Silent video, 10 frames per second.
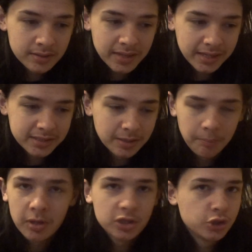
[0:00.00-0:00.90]
next to
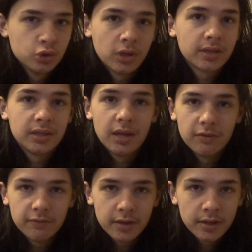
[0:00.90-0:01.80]
Punch Drunk
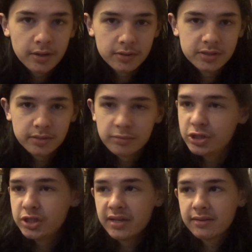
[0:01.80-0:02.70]
Love or some
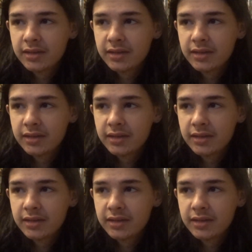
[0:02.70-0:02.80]
shit.